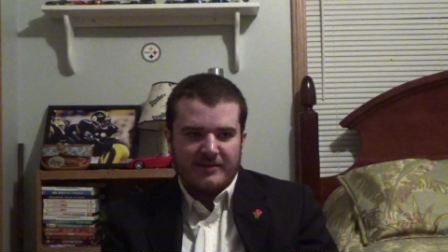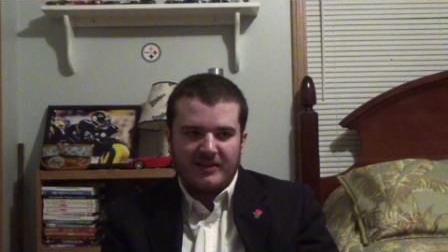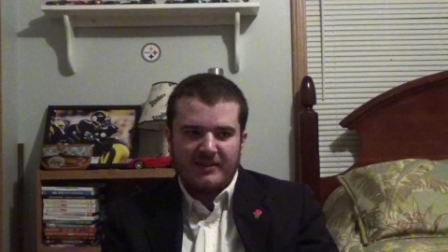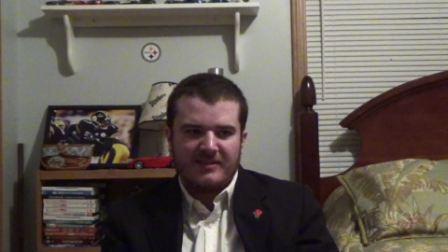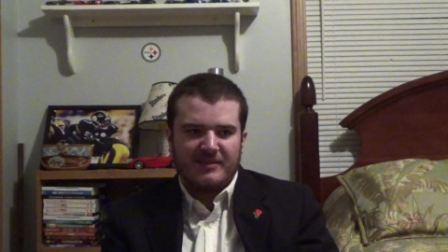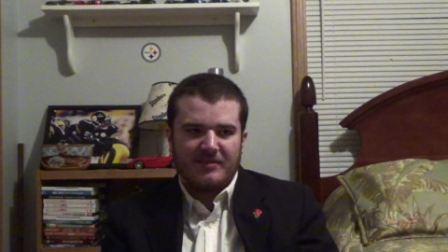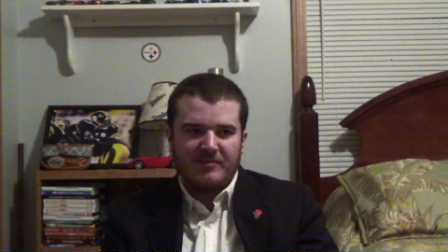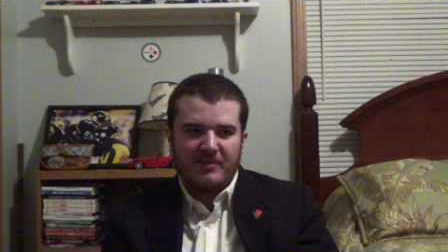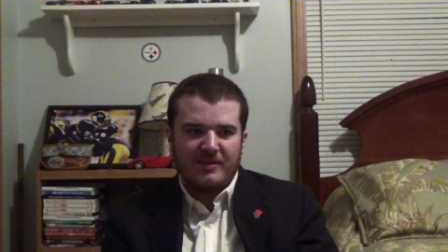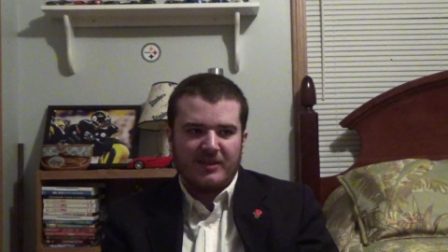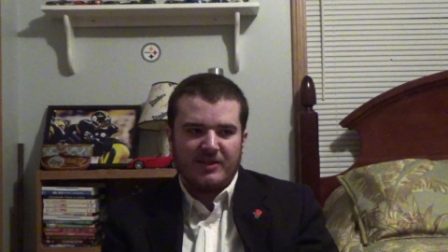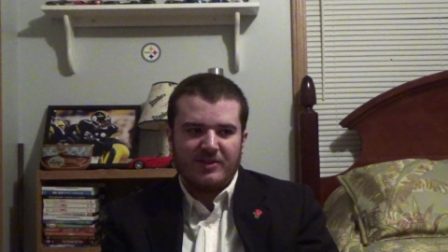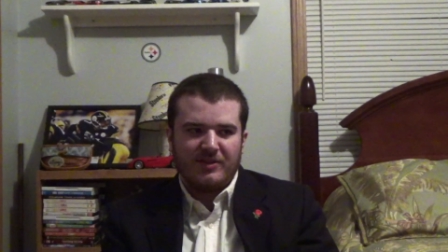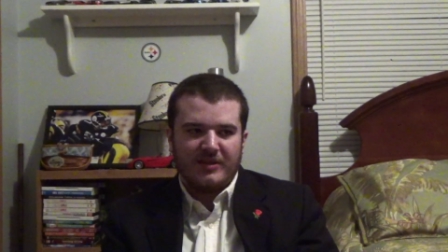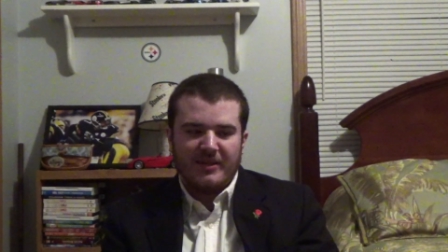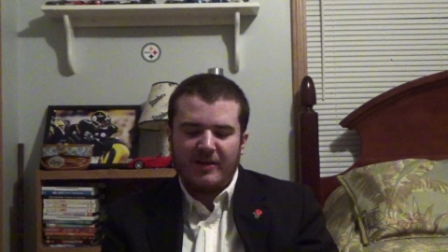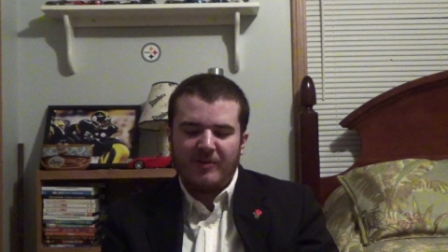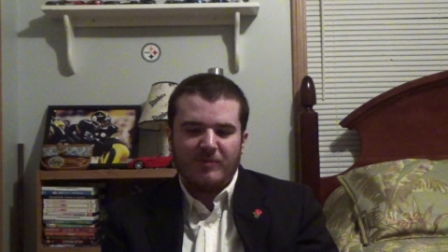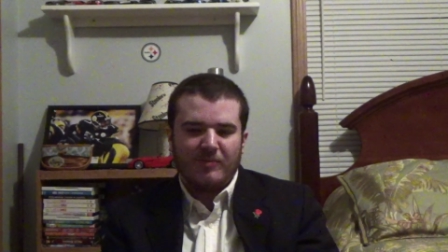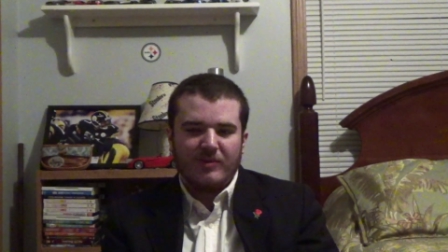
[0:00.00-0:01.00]
That's something that you
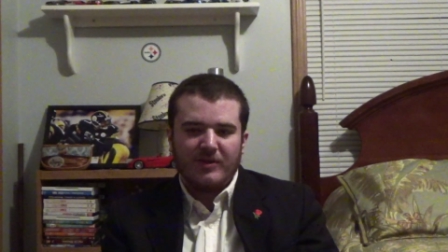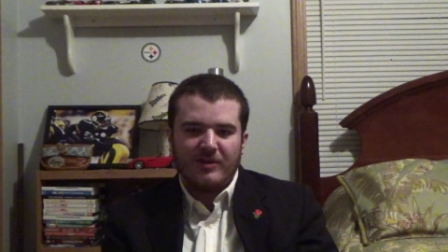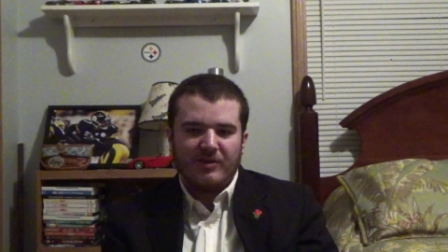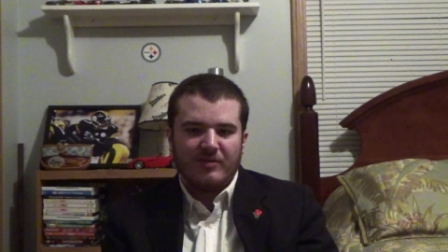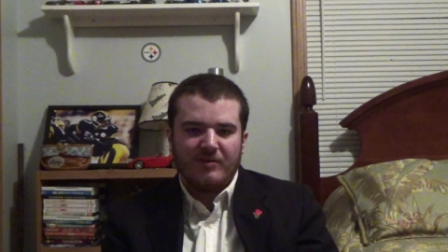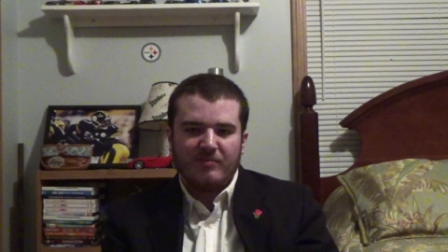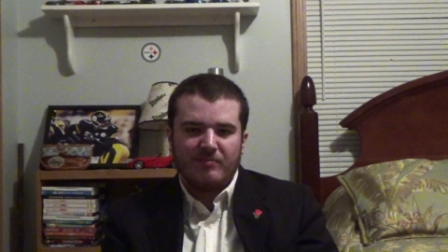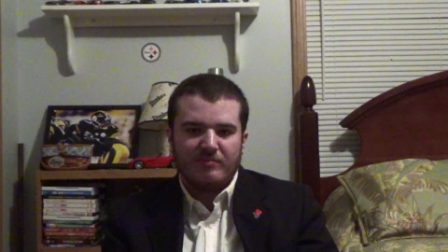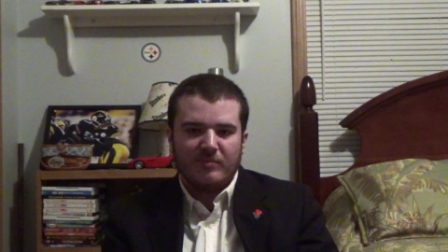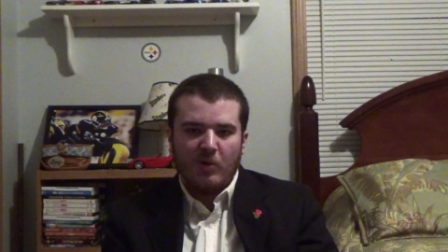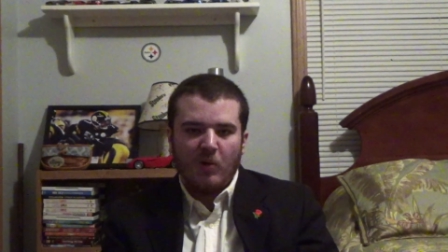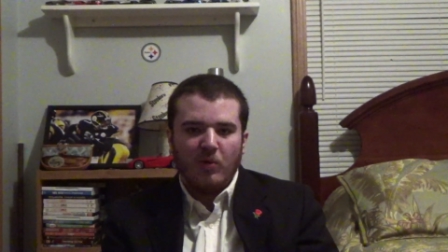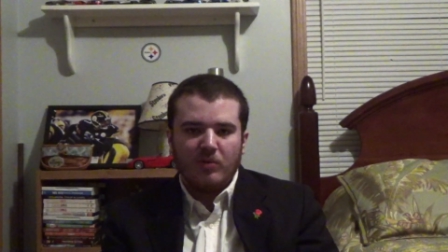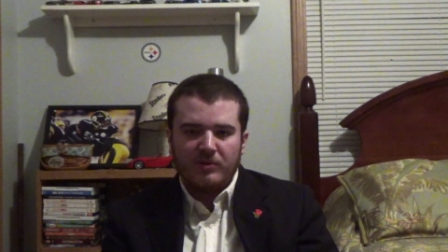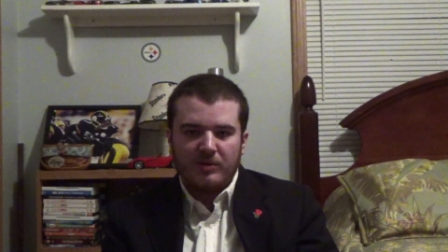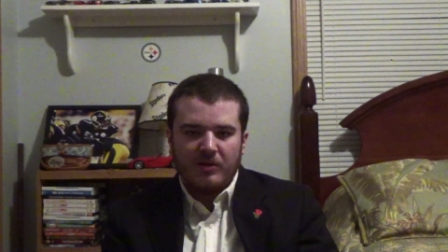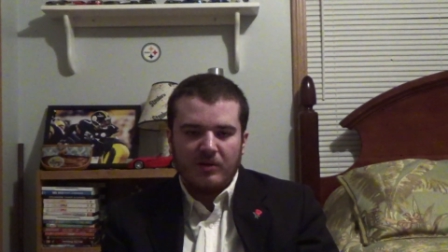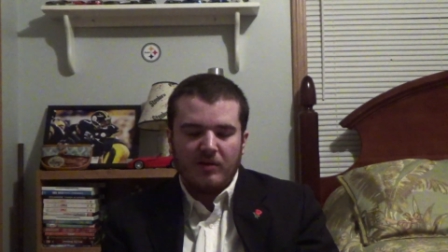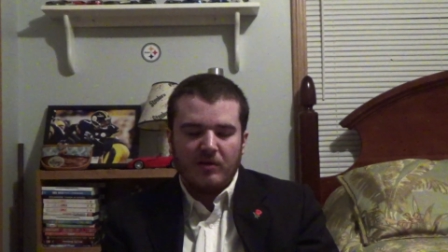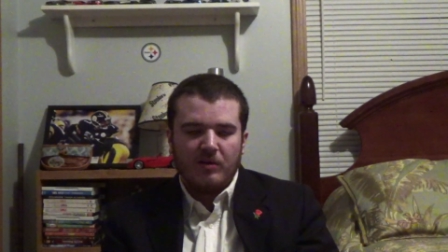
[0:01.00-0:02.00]
get when you're
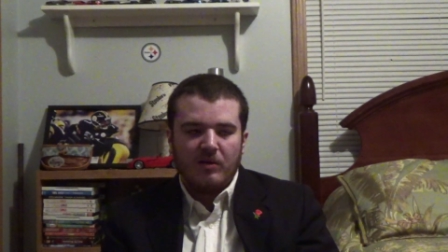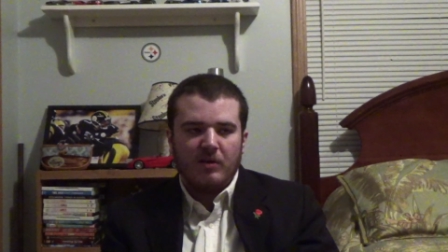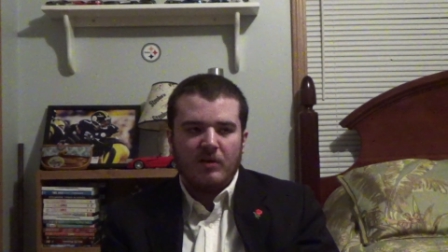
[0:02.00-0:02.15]
older.